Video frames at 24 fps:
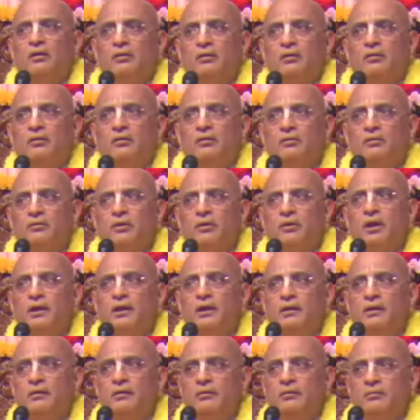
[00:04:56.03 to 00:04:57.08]

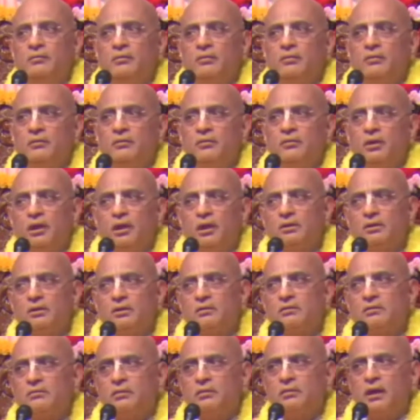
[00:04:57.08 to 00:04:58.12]
today,
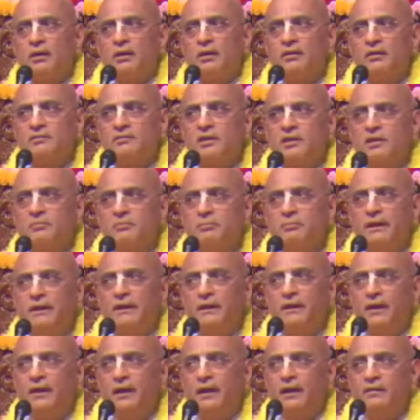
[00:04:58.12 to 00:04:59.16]
at least at the
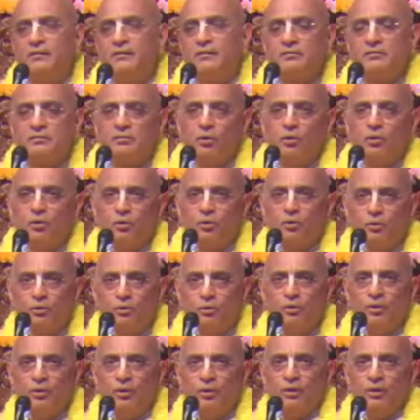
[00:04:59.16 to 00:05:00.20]
beginning, I'll just go
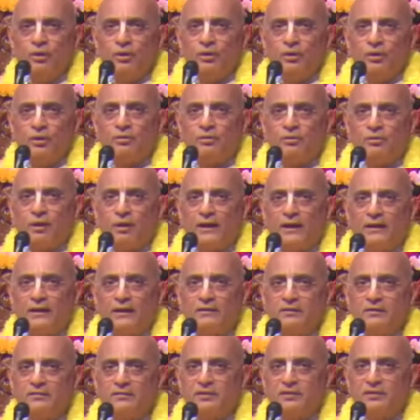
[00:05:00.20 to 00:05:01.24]
to another
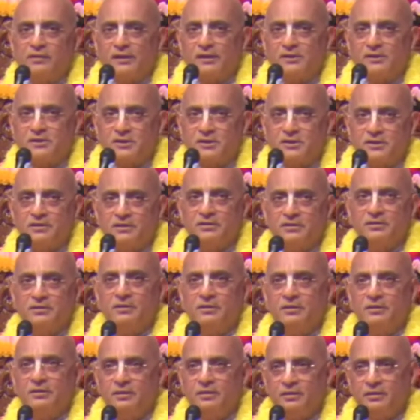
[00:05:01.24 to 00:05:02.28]
section
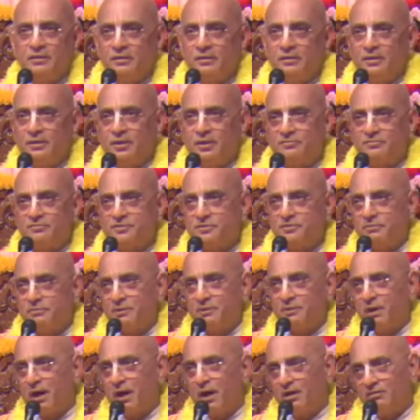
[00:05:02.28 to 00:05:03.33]
of Srimad
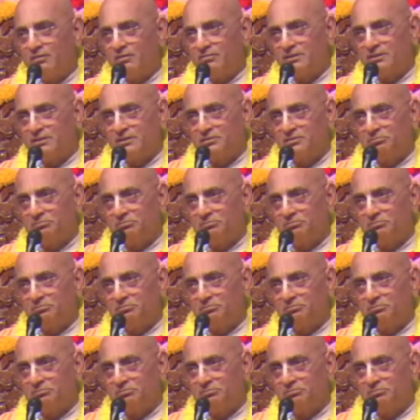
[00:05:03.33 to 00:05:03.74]
Bhagavatam.